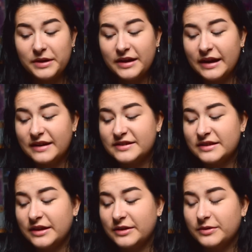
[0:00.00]
But it hasn't,
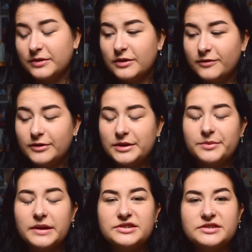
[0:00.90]
like, fully
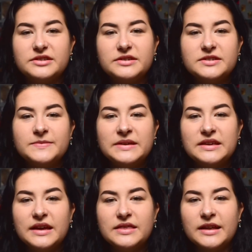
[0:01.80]
registered to me
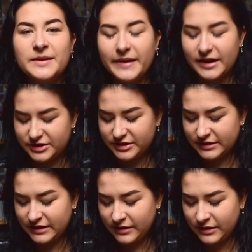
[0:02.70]
yet that I'm
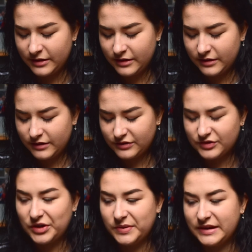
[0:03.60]
actually
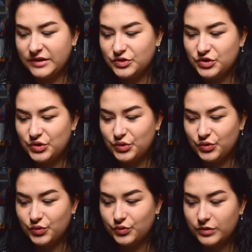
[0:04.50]
going
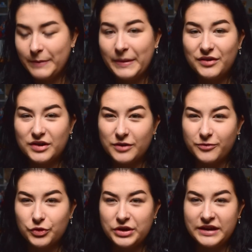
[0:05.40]
to America
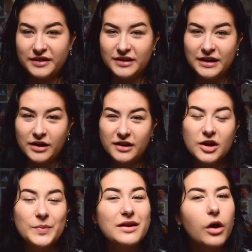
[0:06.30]
for a year and not
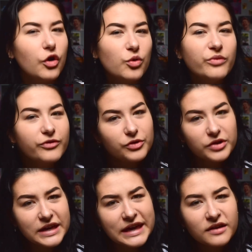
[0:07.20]
coming home for
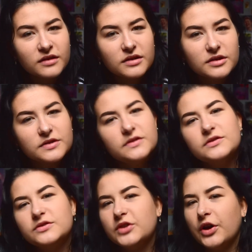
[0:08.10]
a year.
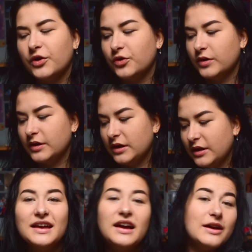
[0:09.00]
So,
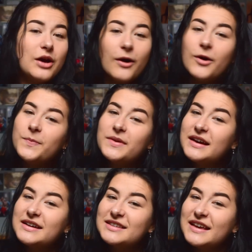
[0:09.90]
yeah, I hope you
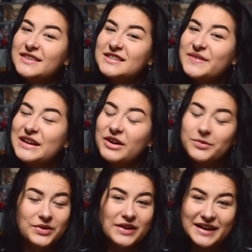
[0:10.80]
guys like this video. I
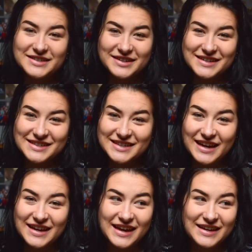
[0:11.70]
hope you guys are
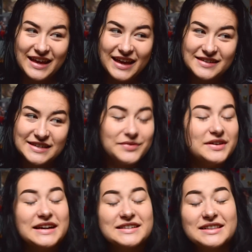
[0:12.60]
excited. And if
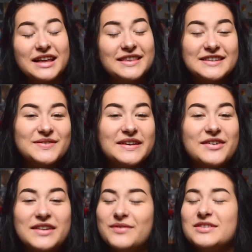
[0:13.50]
you guys like this
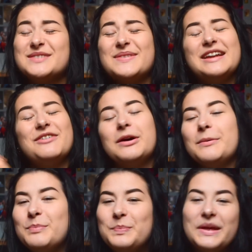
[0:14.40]
video, give this video a
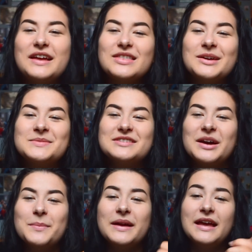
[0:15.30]
big thumbs
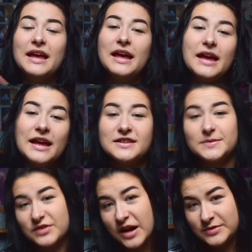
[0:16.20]
up. And
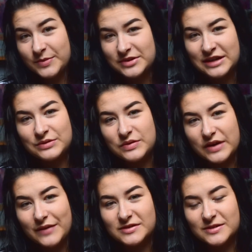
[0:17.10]
subscribe to my channel if
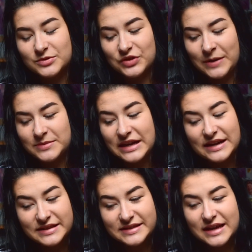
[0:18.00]
you haven't subscribed
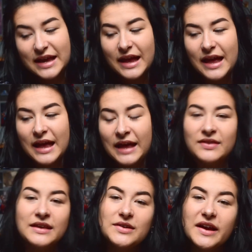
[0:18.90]
yet.
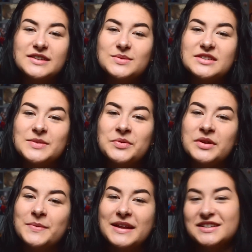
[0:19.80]
And then you guys will see me in
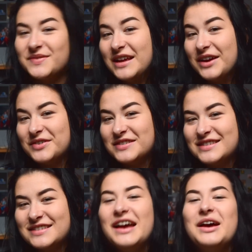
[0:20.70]
one of my next
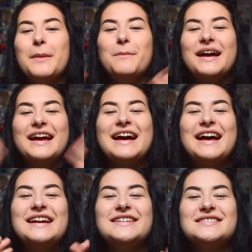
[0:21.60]
videos. Bye,
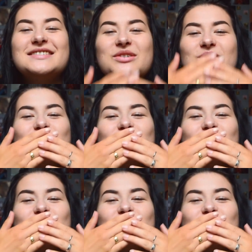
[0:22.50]
guys!